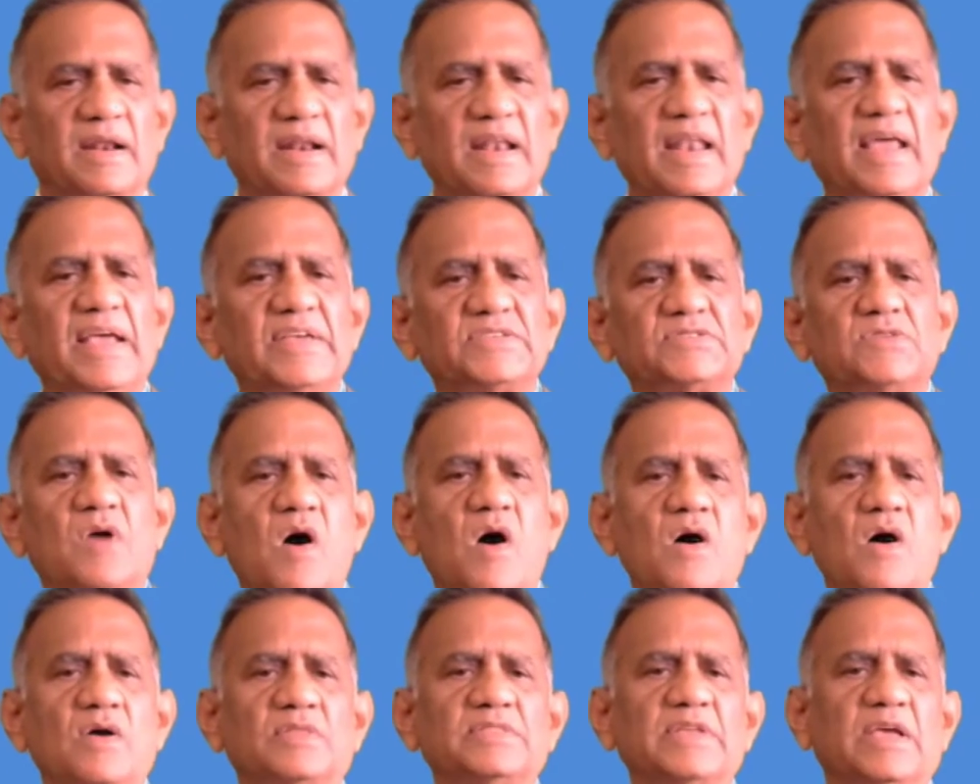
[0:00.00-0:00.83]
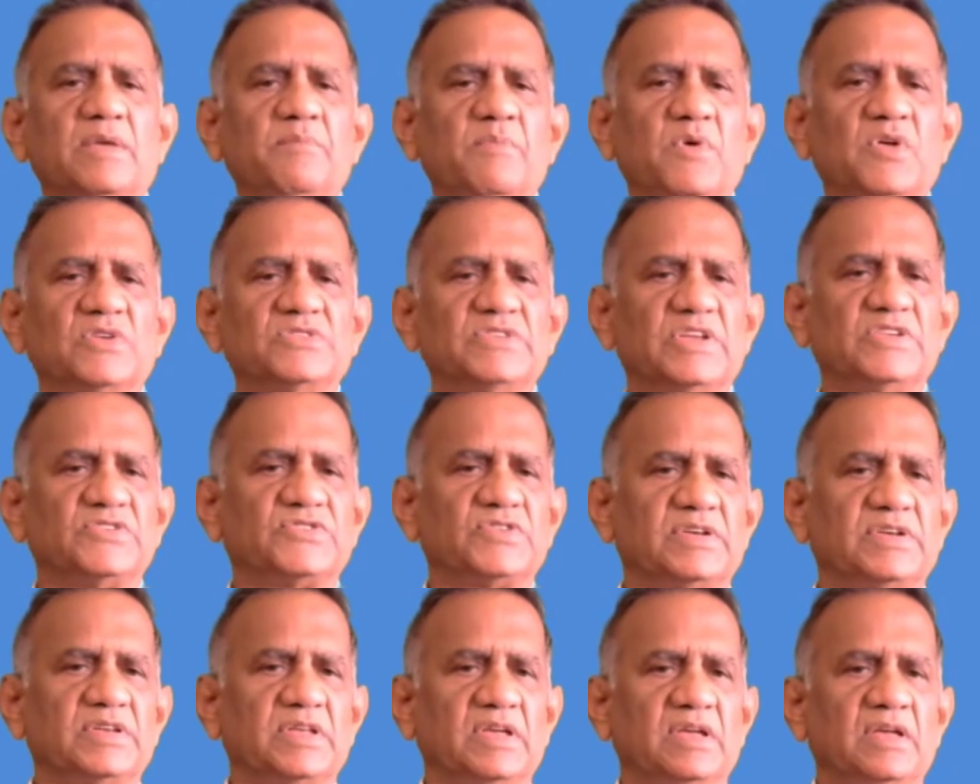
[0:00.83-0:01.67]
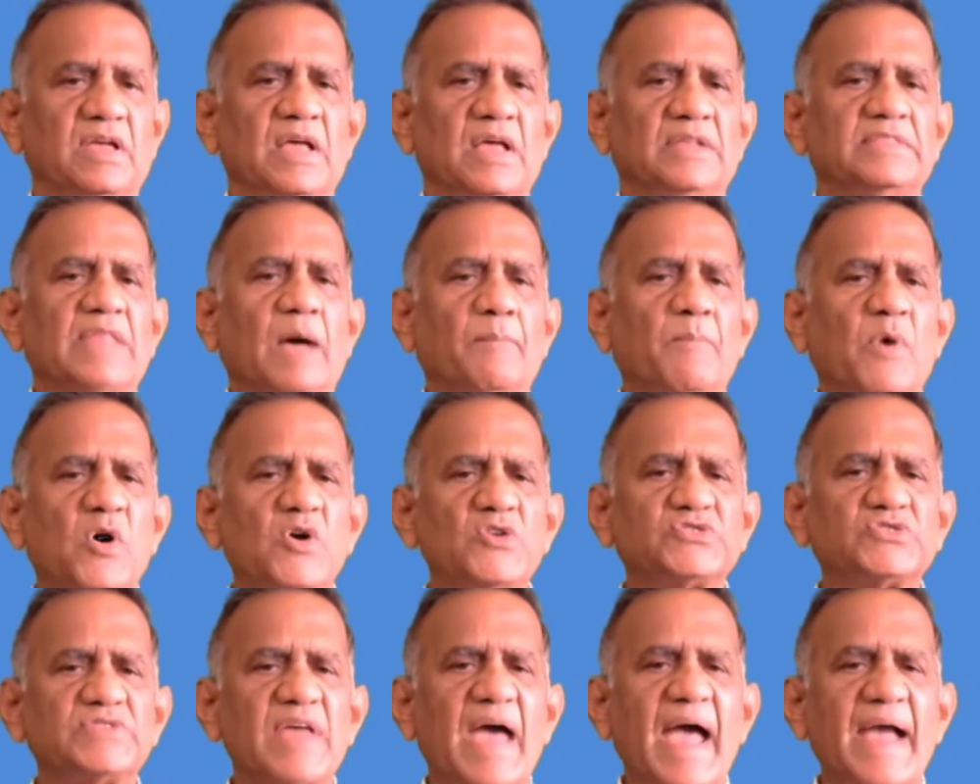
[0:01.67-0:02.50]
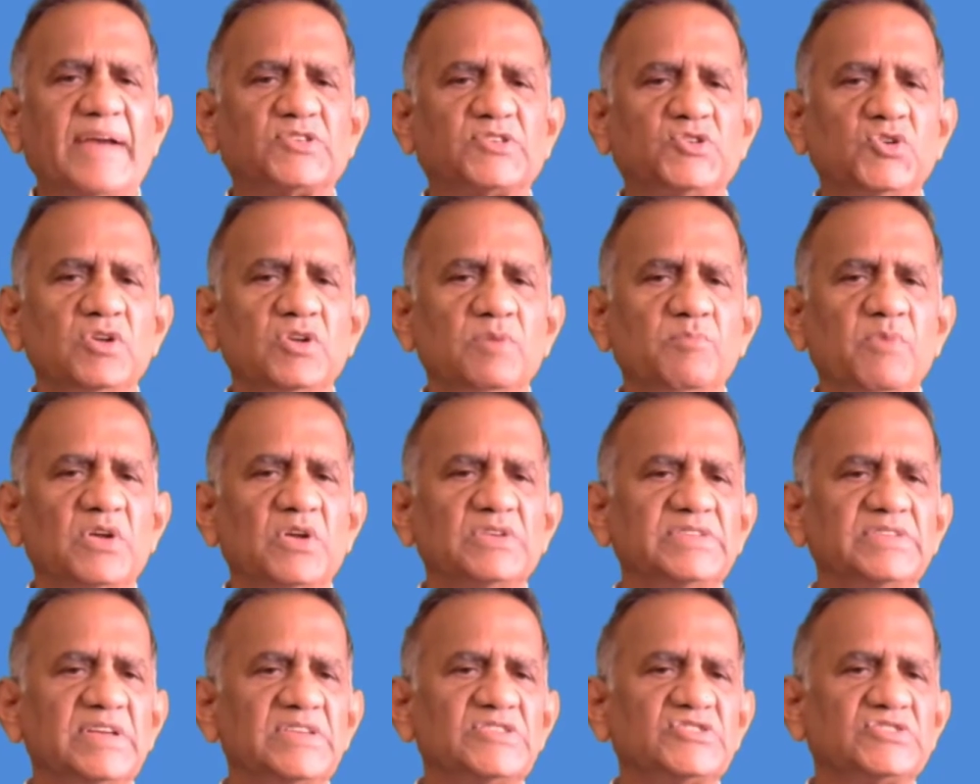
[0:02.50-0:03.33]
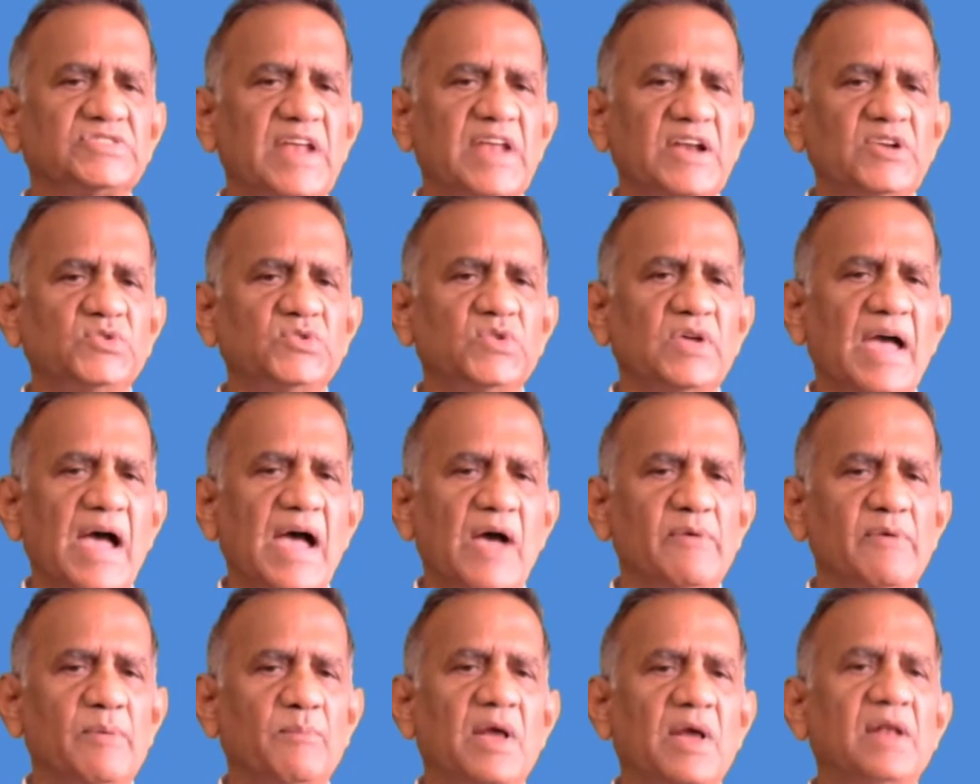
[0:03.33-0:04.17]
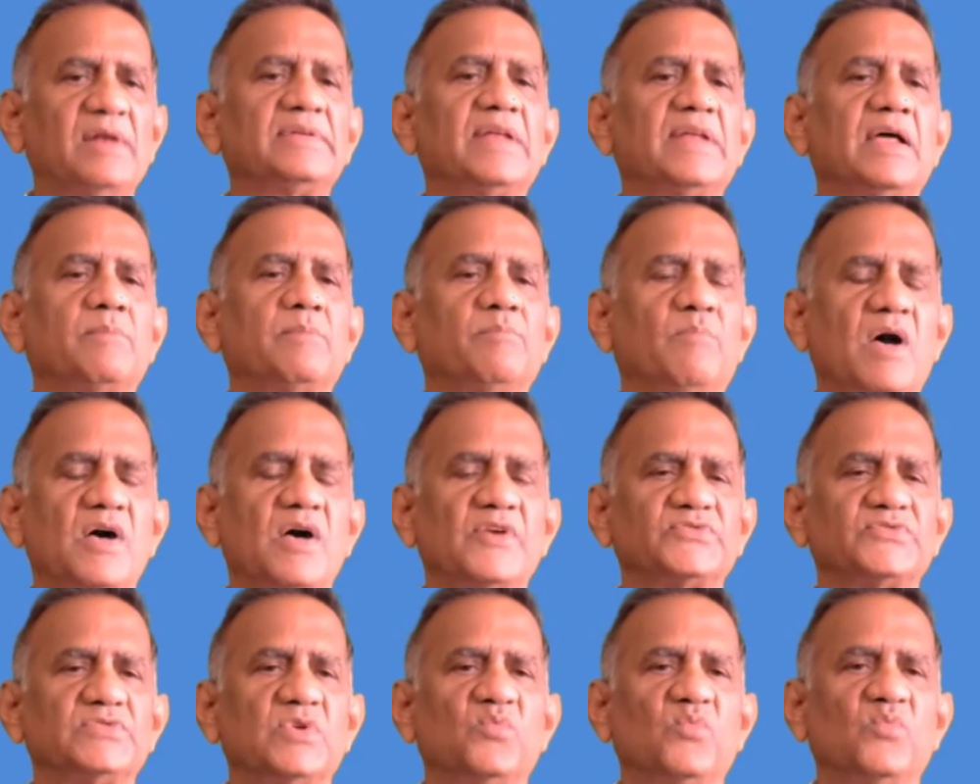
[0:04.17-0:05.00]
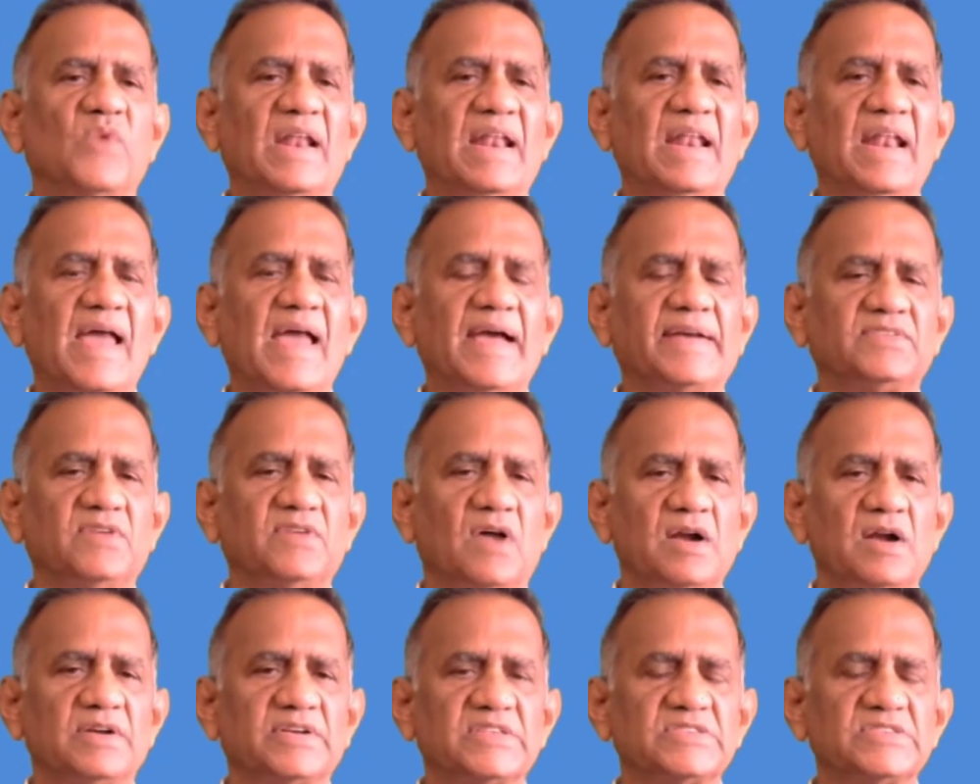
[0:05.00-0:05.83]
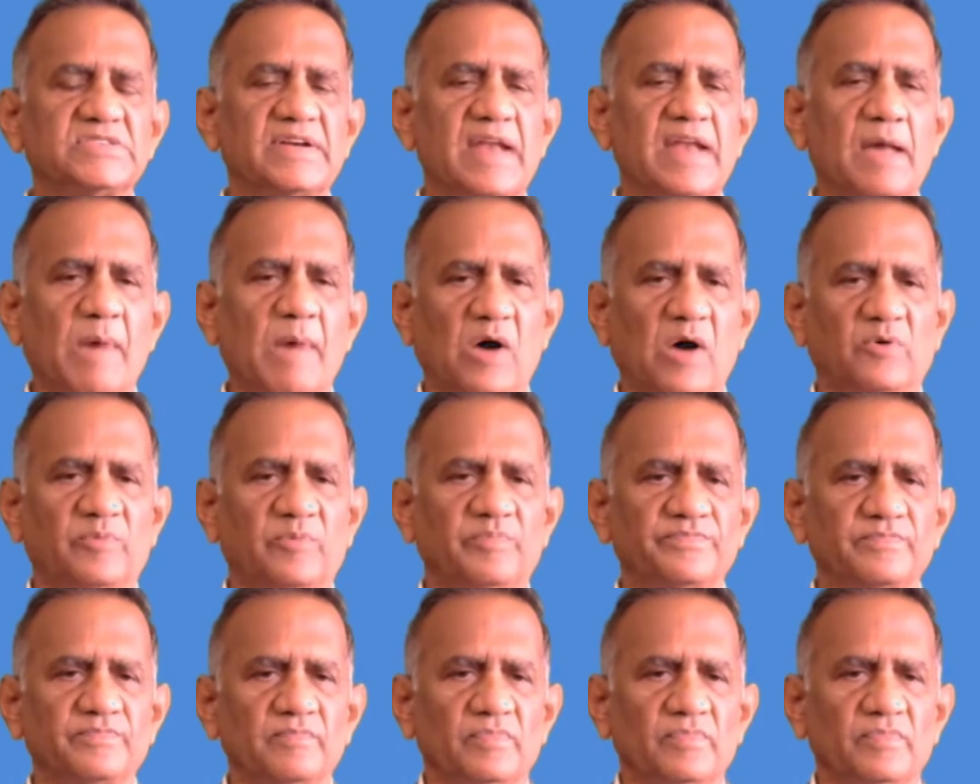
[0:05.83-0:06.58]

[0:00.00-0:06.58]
relies on the immunogenicity. The most active immunogens tend to have a molecular mass of 1 lakh daltons and above.